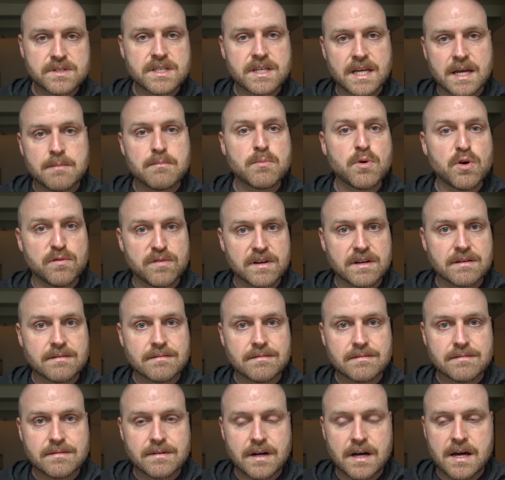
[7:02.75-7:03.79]
to get moving.
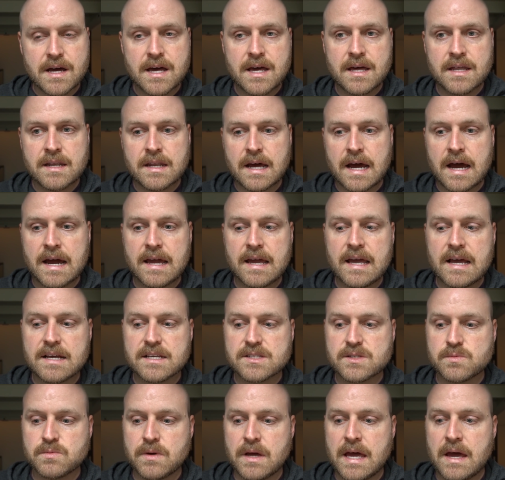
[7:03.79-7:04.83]
And I
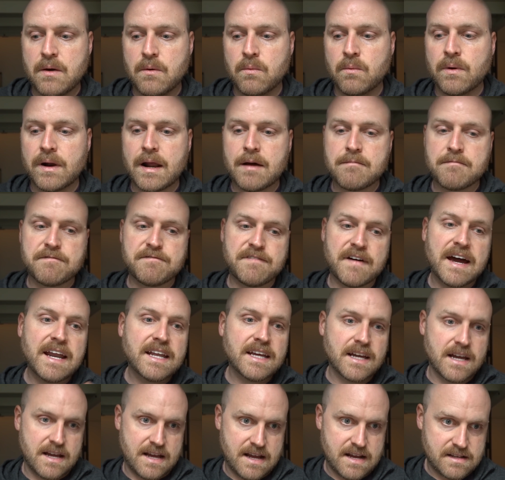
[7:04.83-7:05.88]
guess what I'm
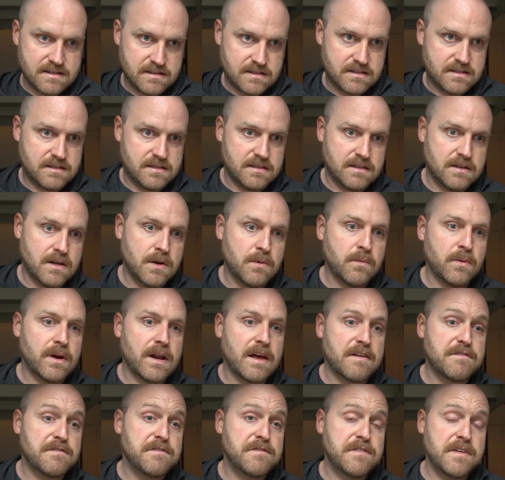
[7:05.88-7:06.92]
fighting against and what
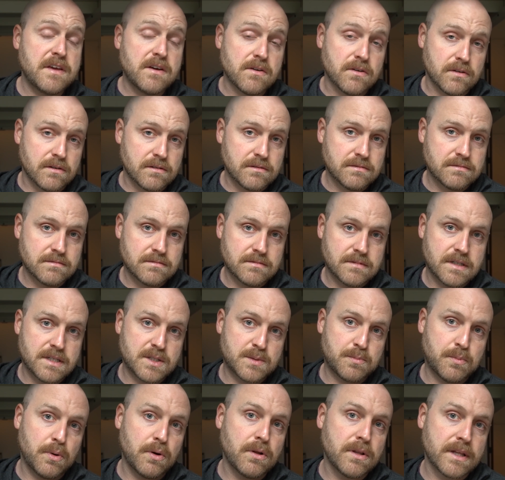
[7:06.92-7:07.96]
I feel
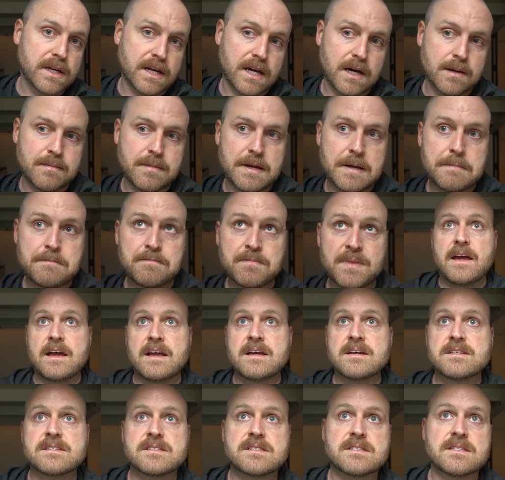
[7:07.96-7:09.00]
is pulling on me
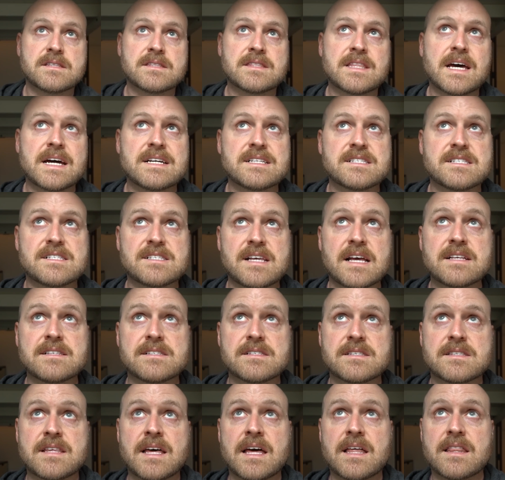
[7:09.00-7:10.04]
is that
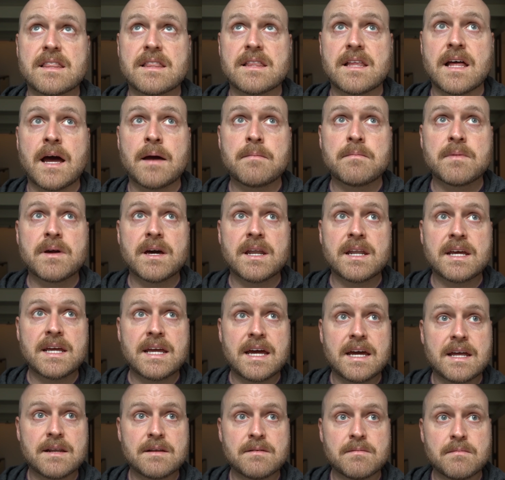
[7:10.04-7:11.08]
sense that I'm gonna
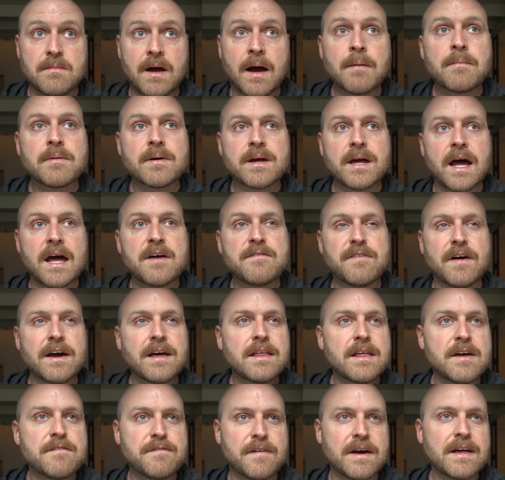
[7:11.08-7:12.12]
get I'm if I
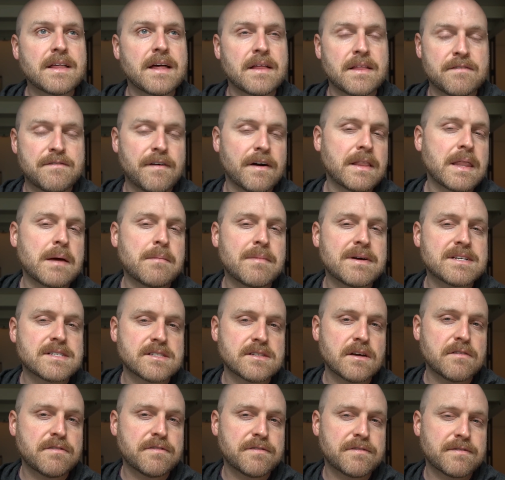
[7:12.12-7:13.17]
if I if I let
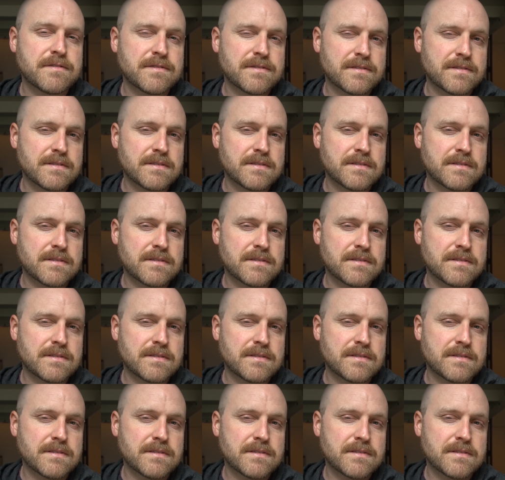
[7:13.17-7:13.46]
myself